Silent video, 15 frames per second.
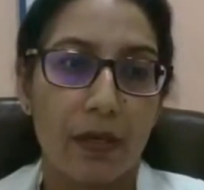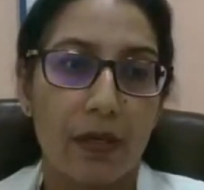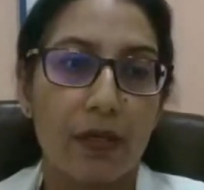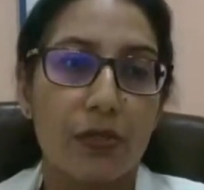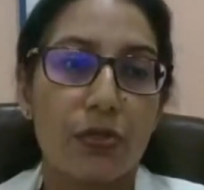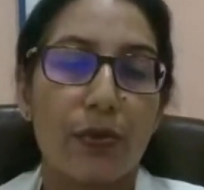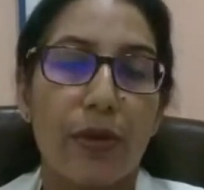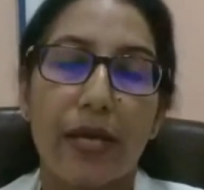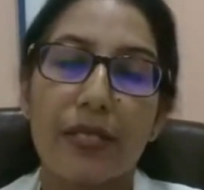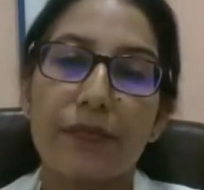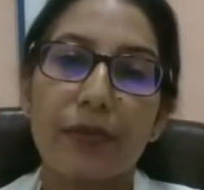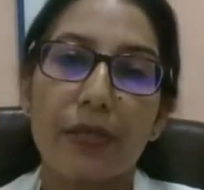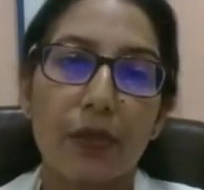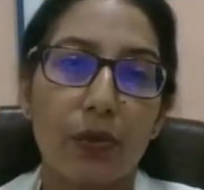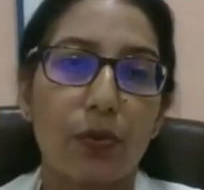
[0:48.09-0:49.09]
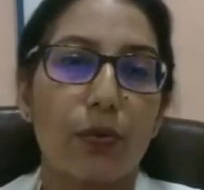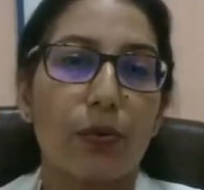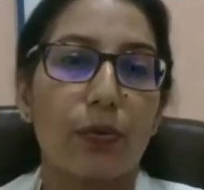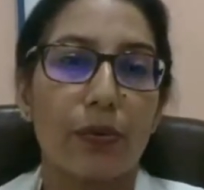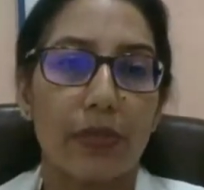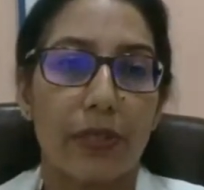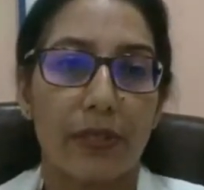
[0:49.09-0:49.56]
So, as we
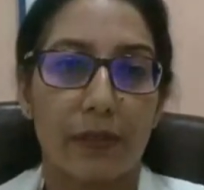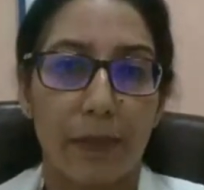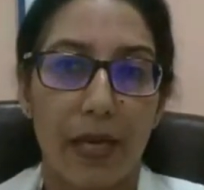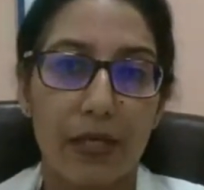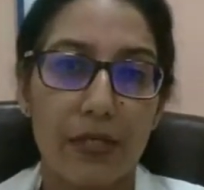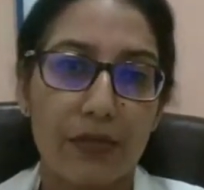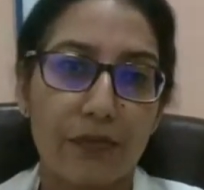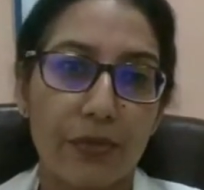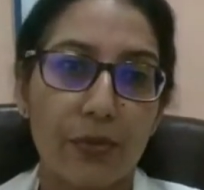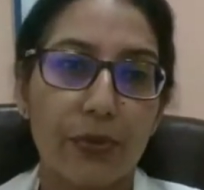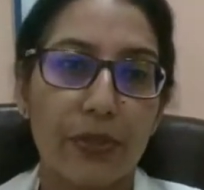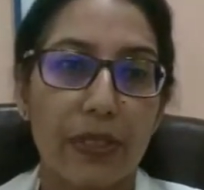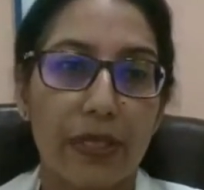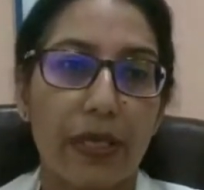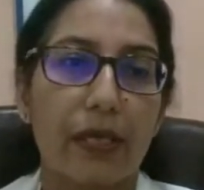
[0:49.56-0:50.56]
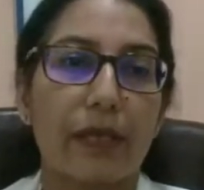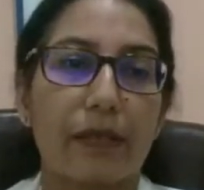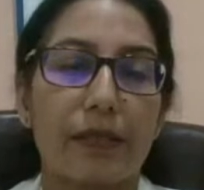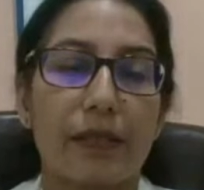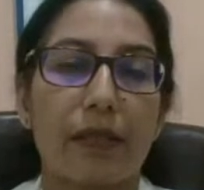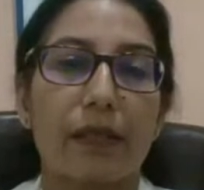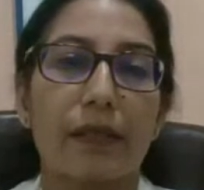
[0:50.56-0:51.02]
know, in the past few decades,